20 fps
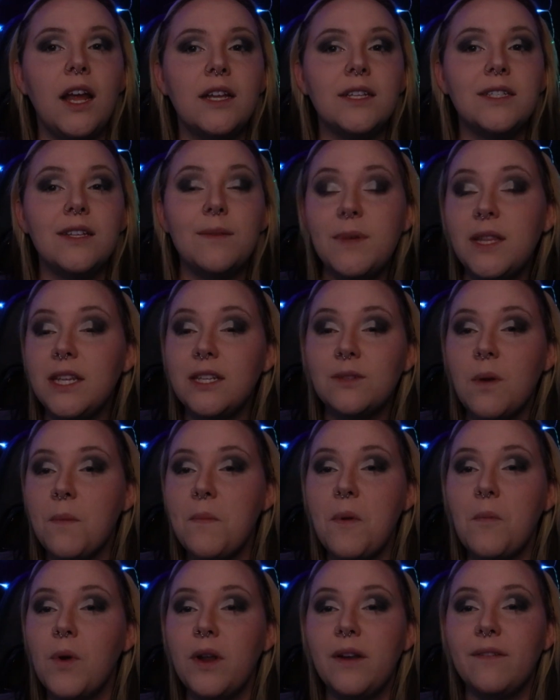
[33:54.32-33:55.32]
Some of these
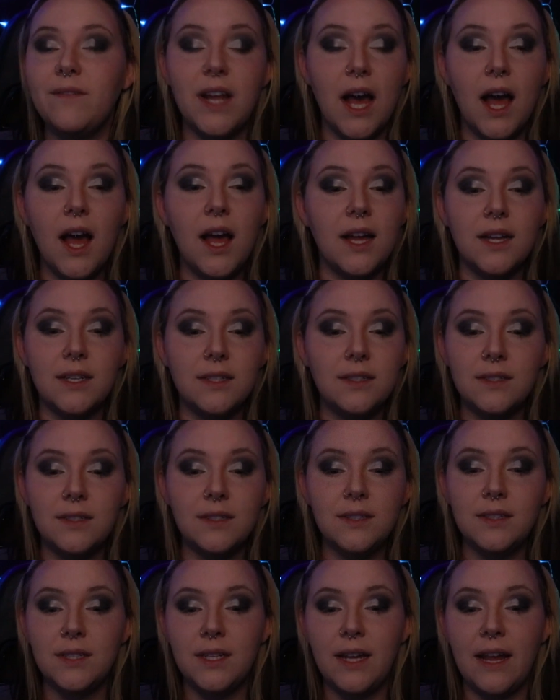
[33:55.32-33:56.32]
women wouldn't have died
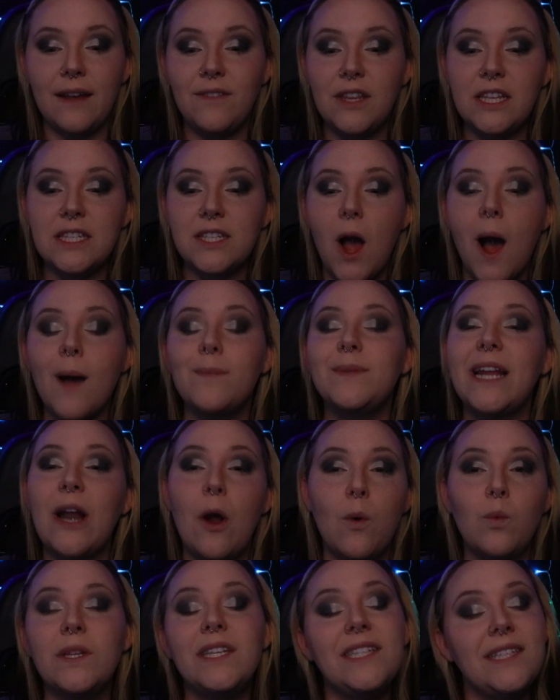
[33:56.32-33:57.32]
if these cops had
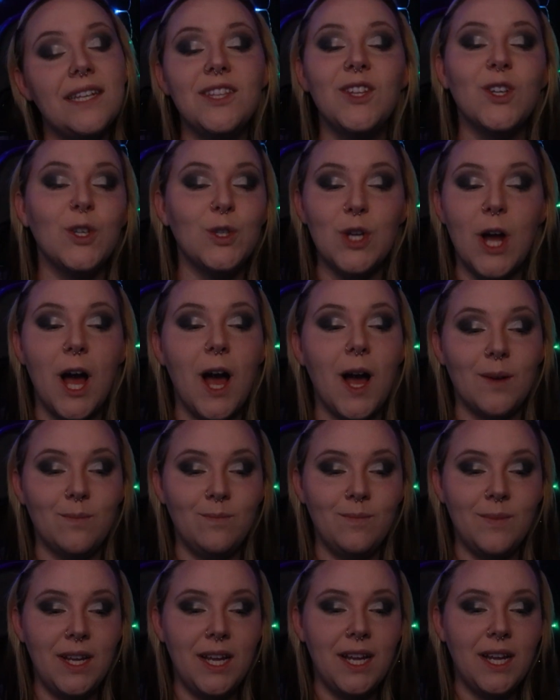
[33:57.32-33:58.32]
only did their
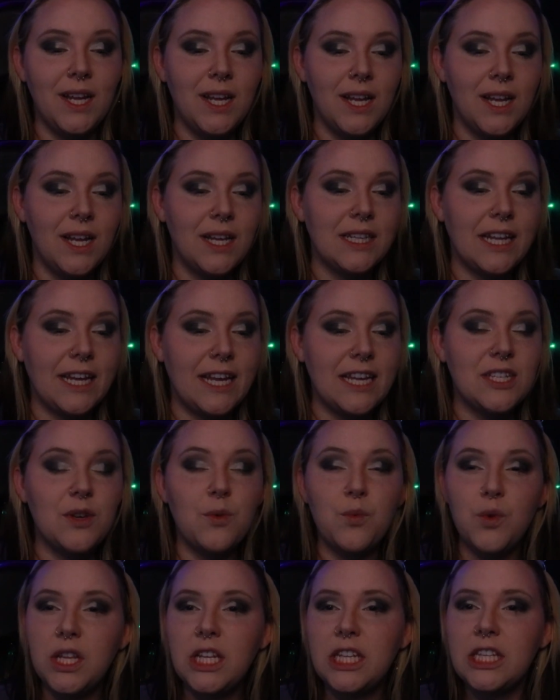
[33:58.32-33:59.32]
job. Like, is
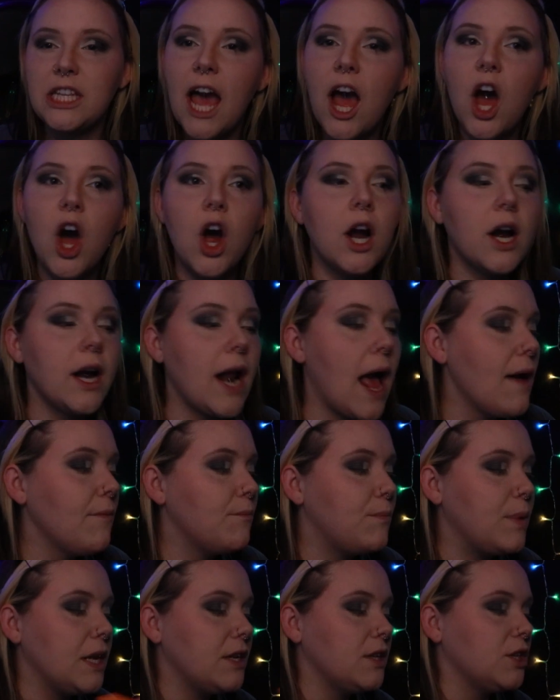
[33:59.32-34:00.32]
it really that hard?
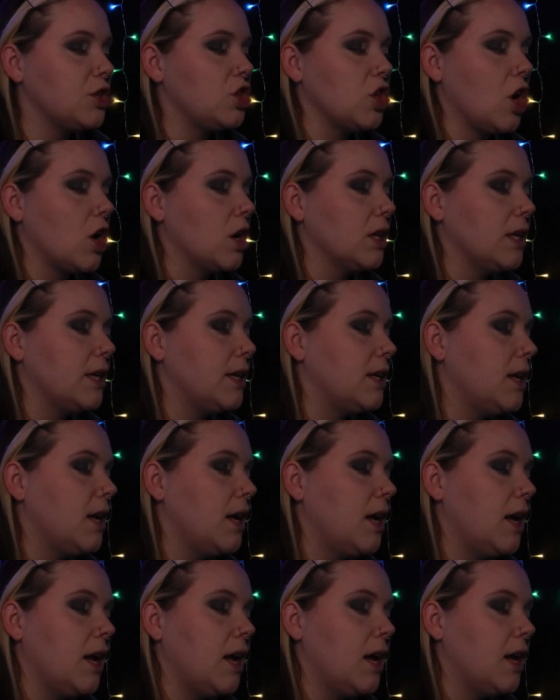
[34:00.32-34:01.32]
I've been to Charlotte
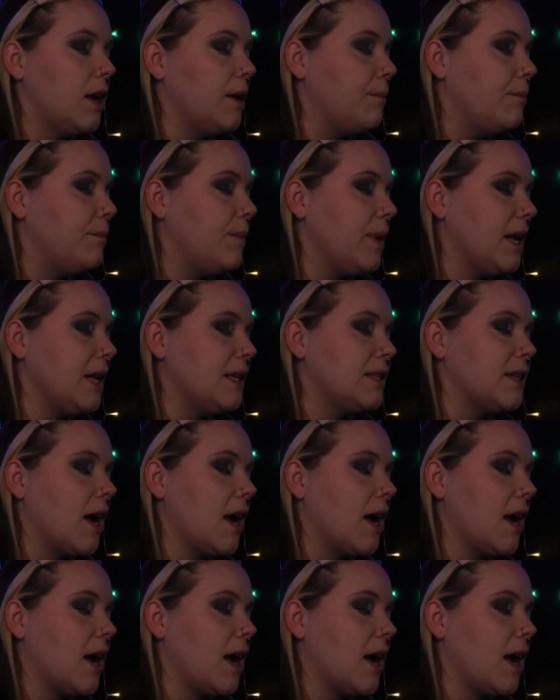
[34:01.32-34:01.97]
many